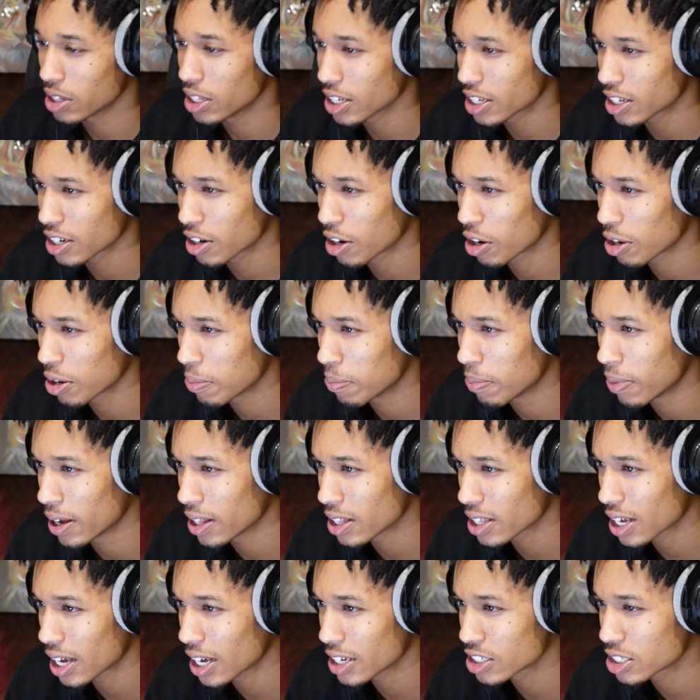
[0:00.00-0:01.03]
look at her,
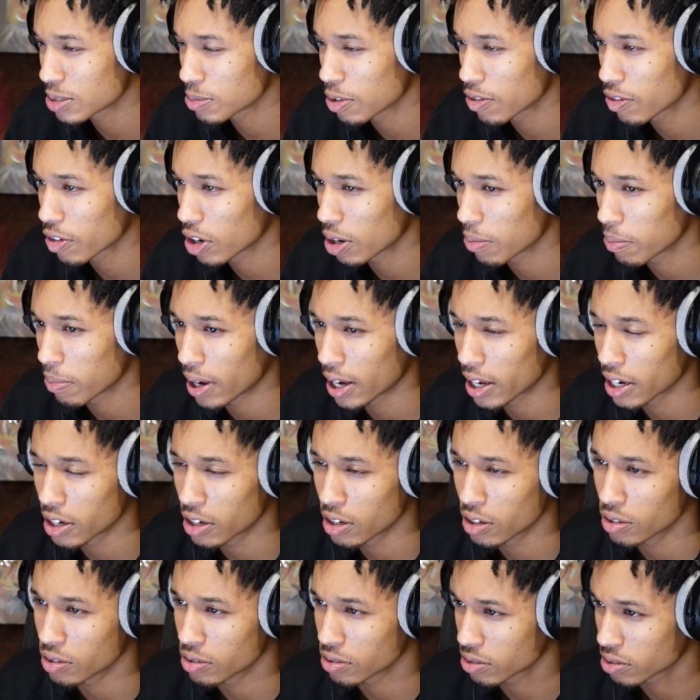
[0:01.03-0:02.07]
look how she moving her body
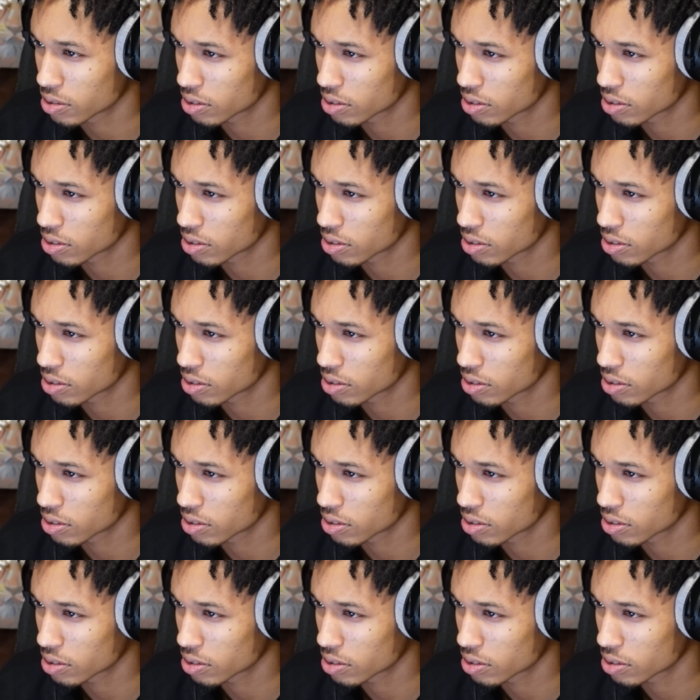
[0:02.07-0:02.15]
though.